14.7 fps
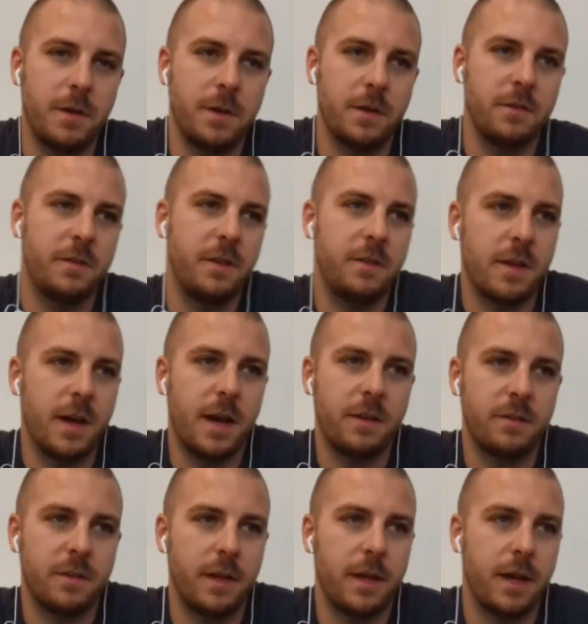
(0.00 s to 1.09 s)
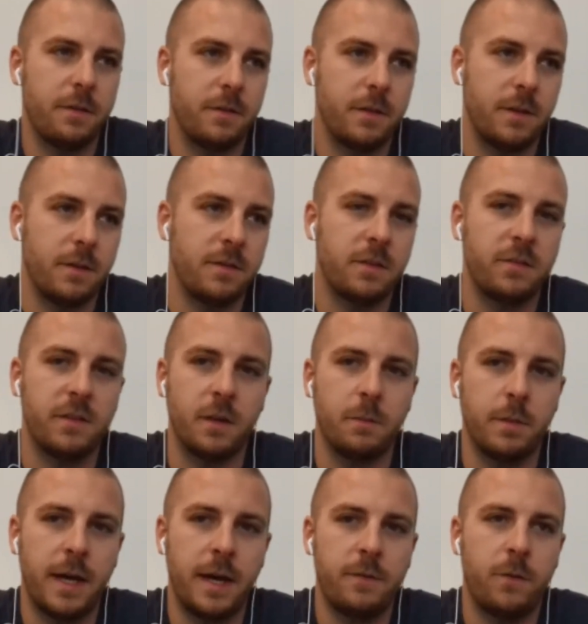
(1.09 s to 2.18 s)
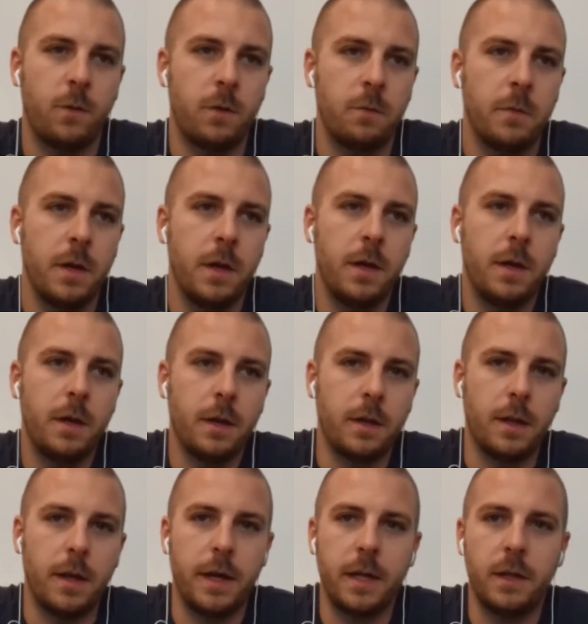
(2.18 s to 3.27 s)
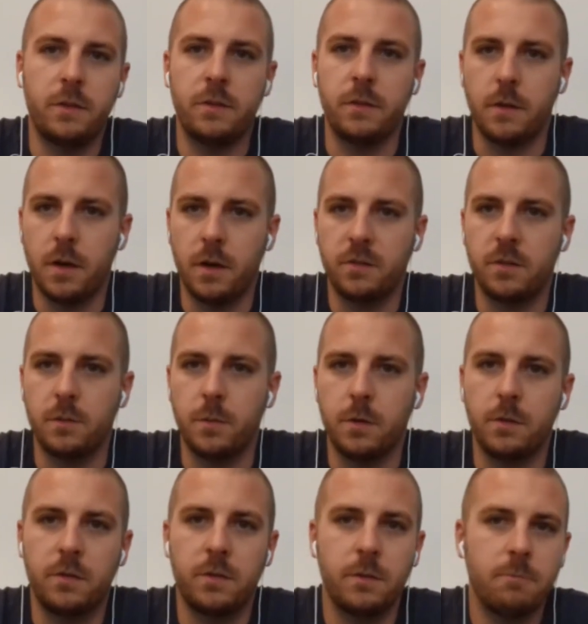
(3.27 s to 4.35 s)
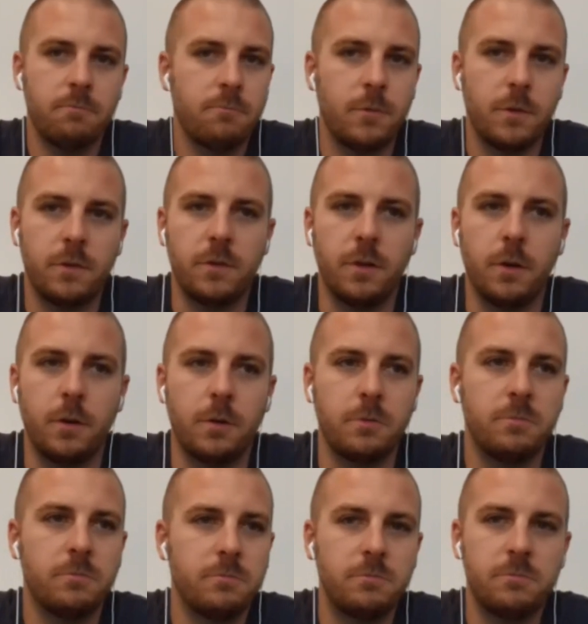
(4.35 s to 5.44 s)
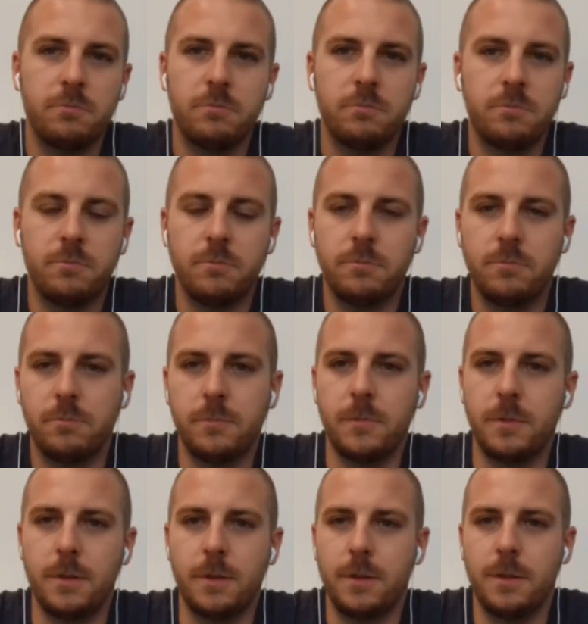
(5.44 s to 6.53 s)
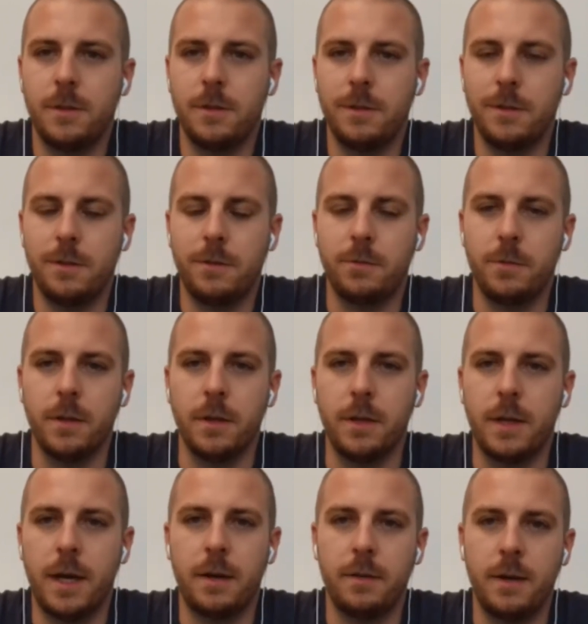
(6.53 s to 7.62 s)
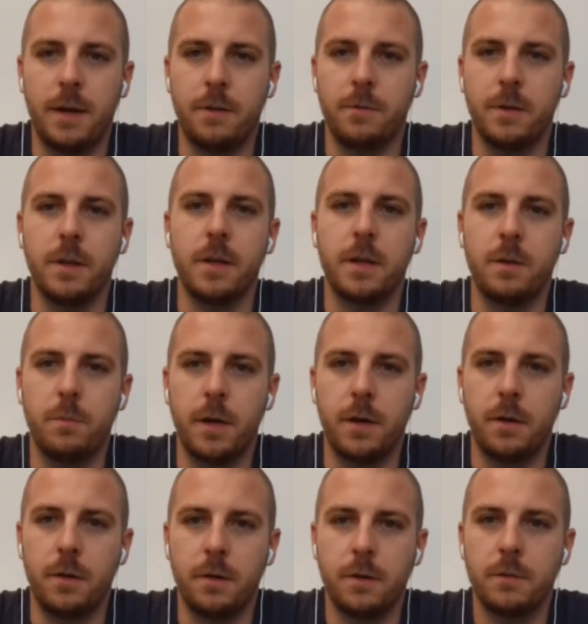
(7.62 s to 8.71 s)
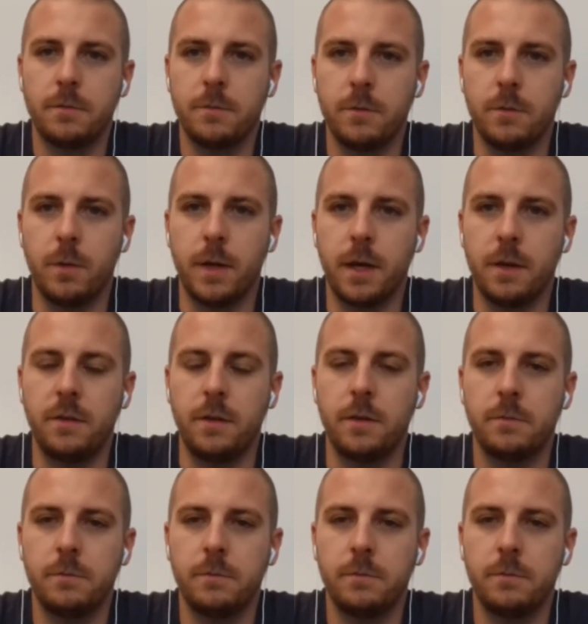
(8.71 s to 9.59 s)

Because these guys, they have an existing platform, clients and customers, so it's really not really a competitor, the way I see it.